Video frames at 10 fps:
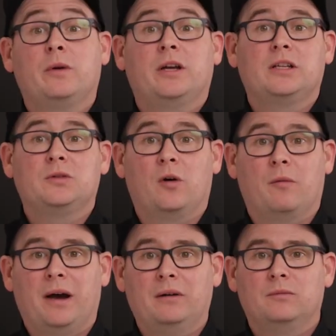what we're going to talk
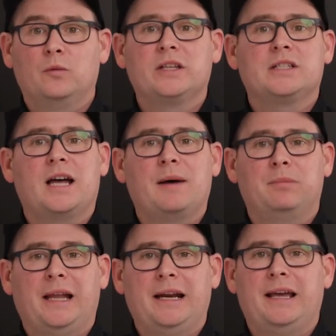about, we can
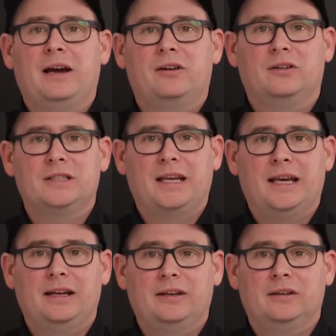start planning our content
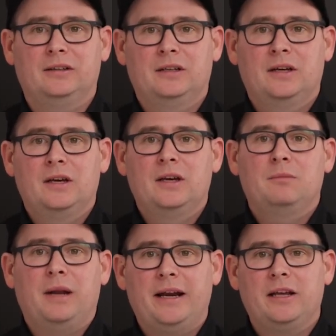calendar.
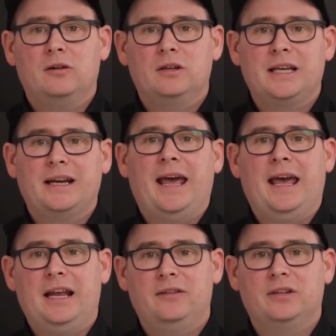Planning content
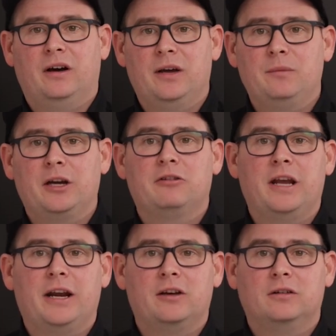ahead of time and
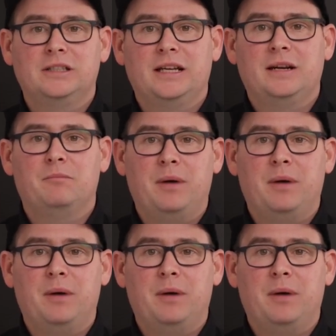creating content in